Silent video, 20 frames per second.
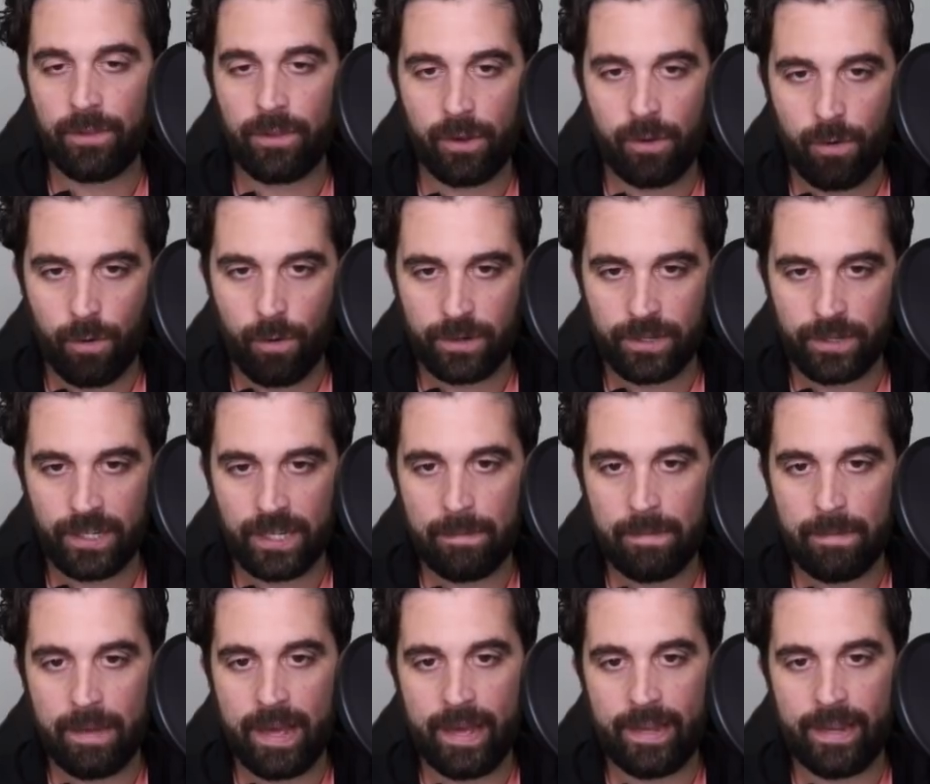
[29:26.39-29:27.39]
the core
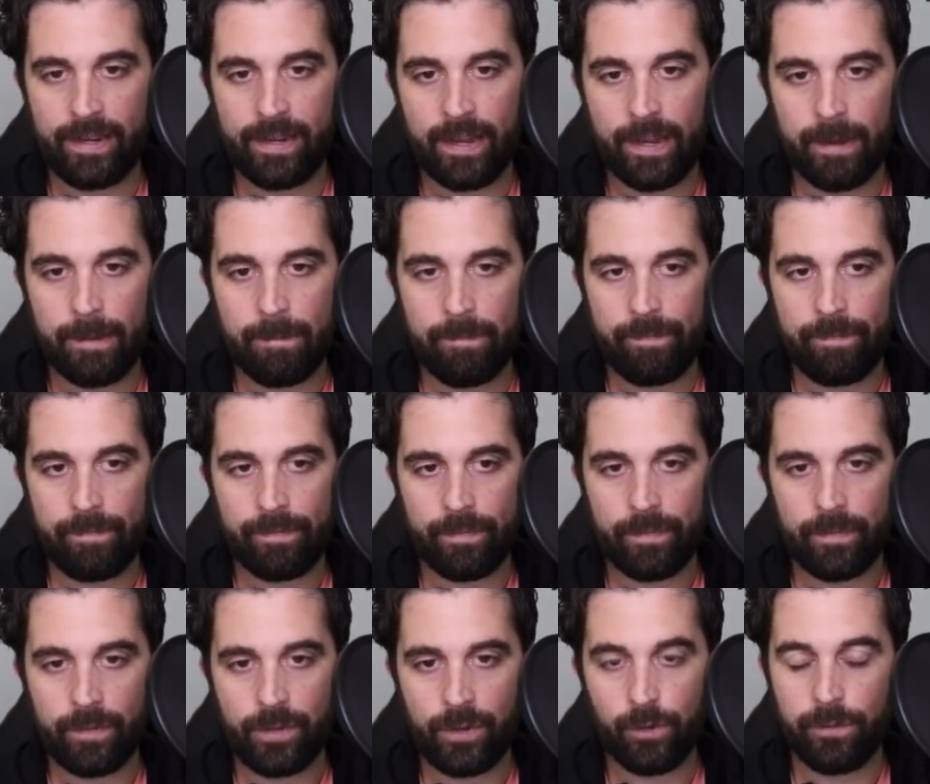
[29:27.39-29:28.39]
team had
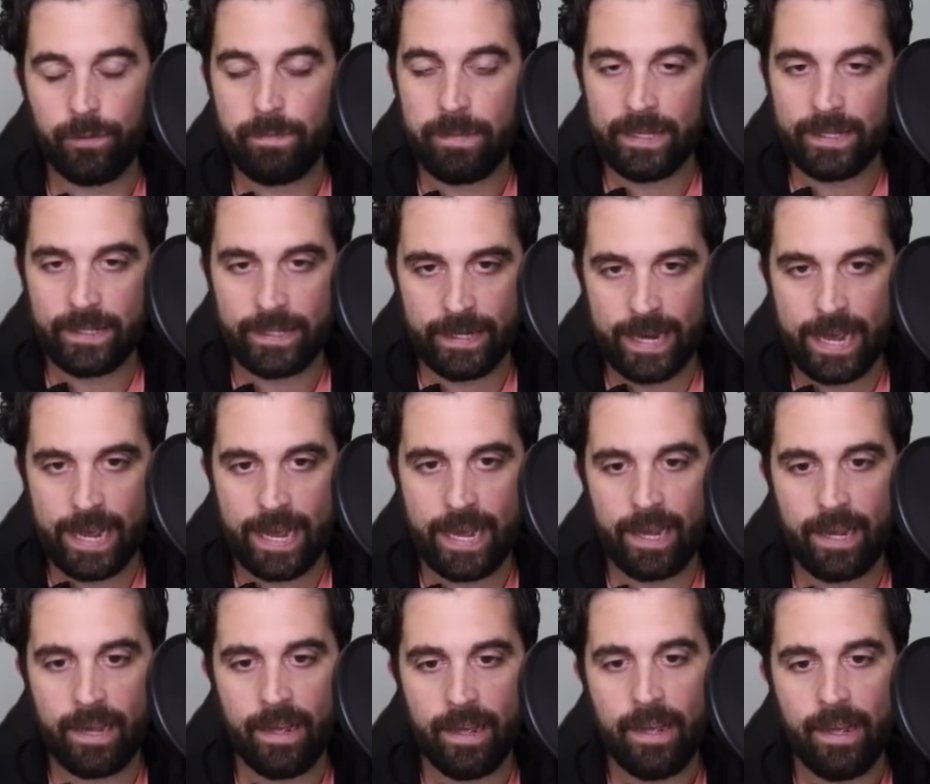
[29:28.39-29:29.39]
told me
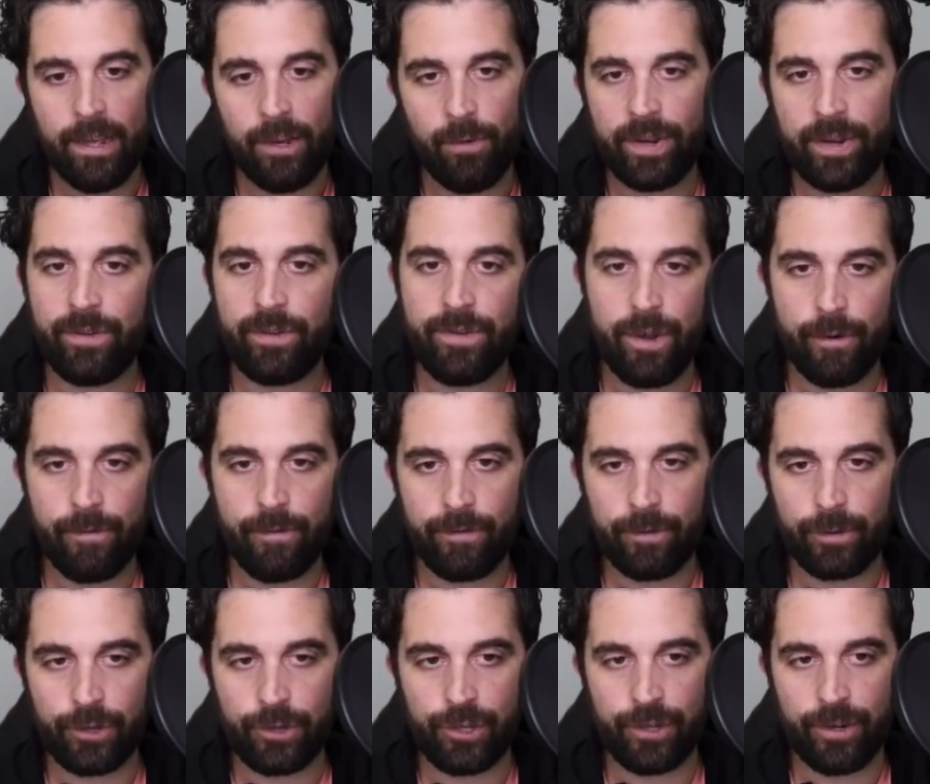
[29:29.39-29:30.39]
today. We don't know
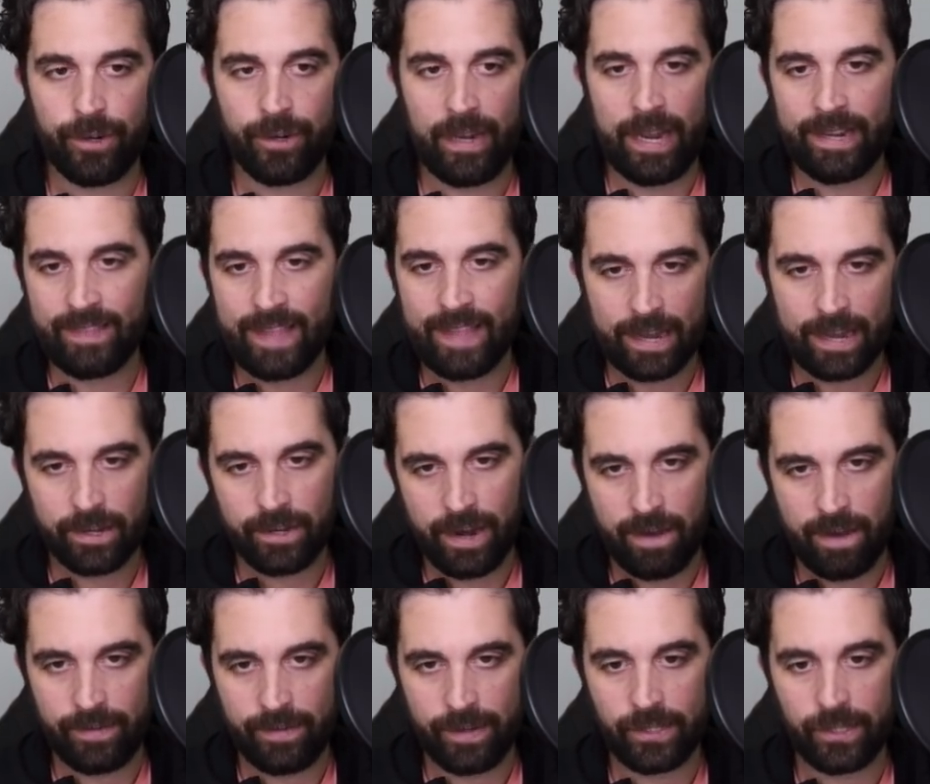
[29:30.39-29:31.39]
for sure, like that could
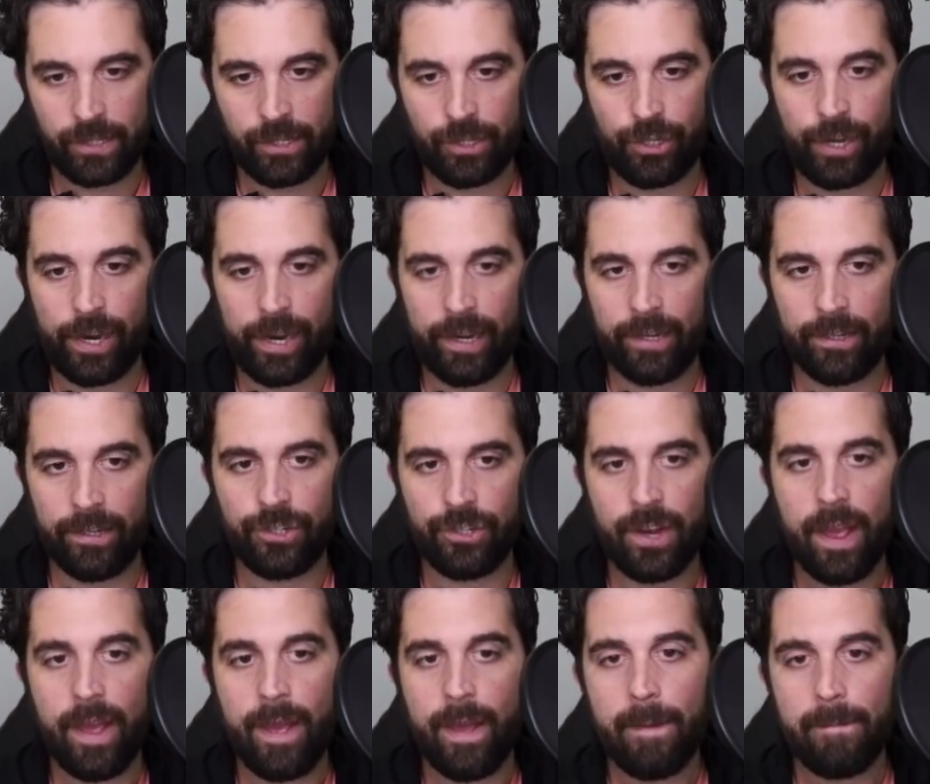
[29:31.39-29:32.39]
obviously change,
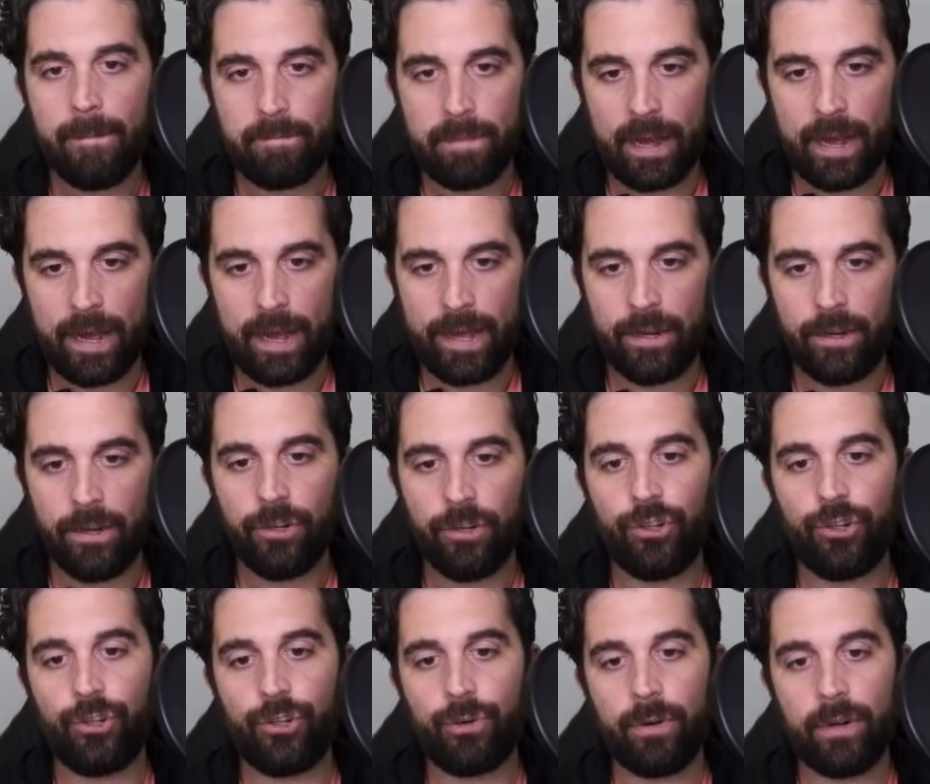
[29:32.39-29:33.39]
but
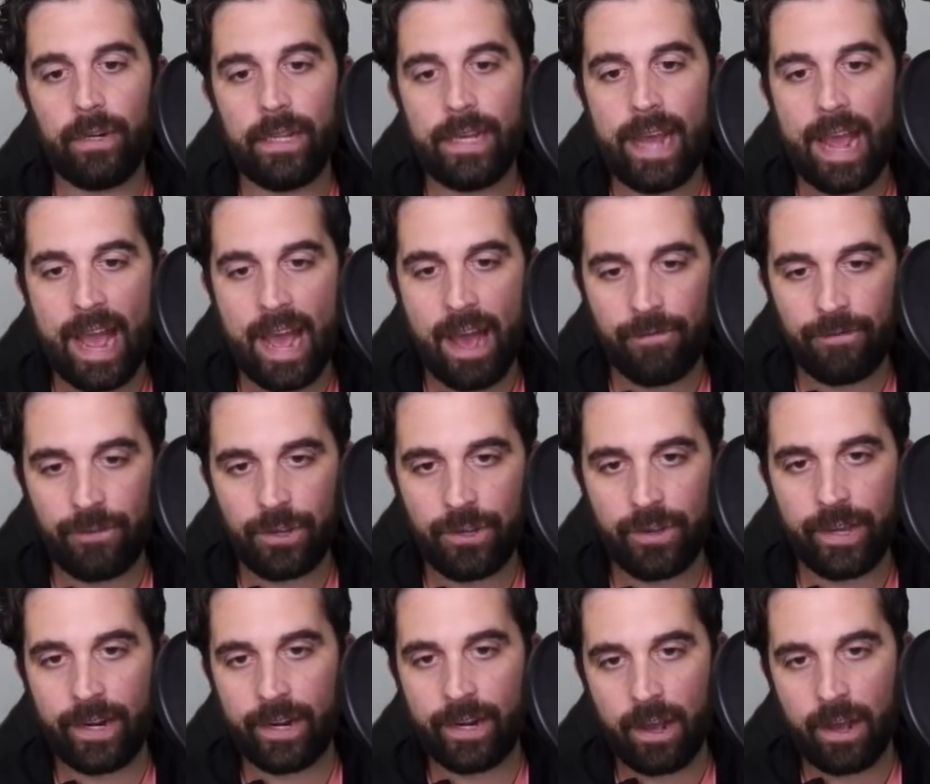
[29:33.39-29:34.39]
shortly after
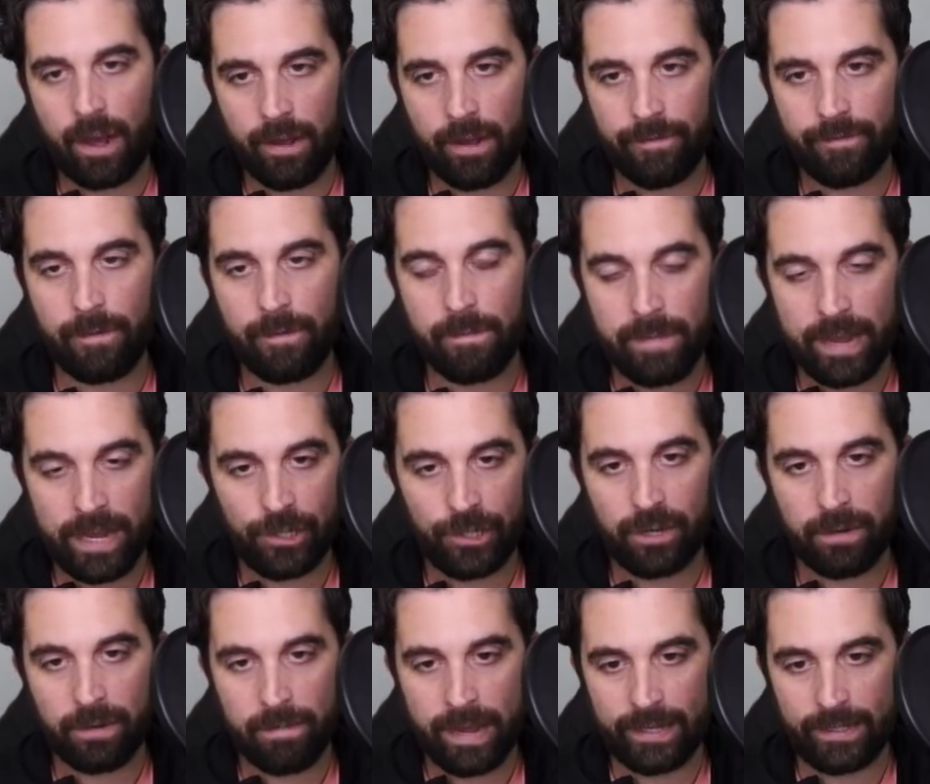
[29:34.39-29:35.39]
you get a
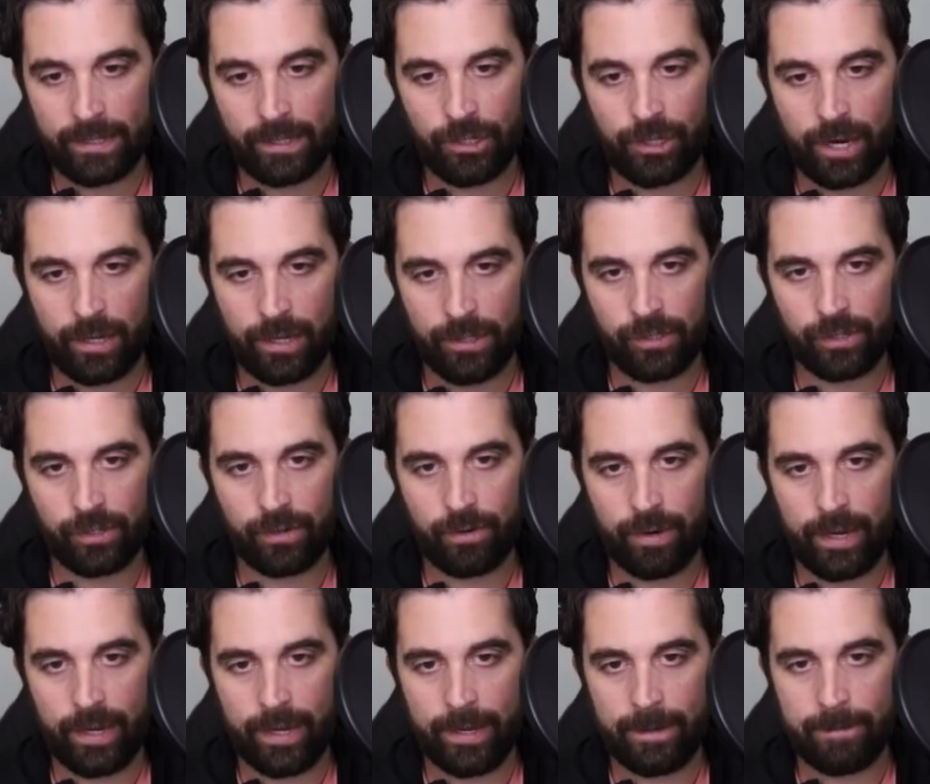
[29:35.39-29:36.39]
confirmation message on
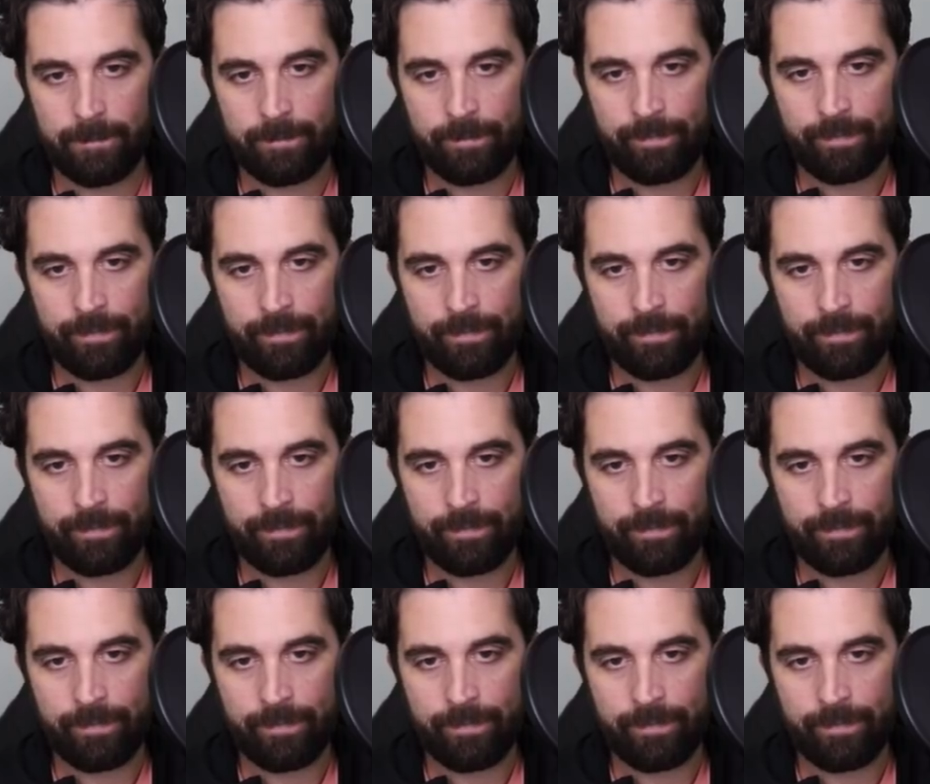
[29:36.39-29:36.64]
screen,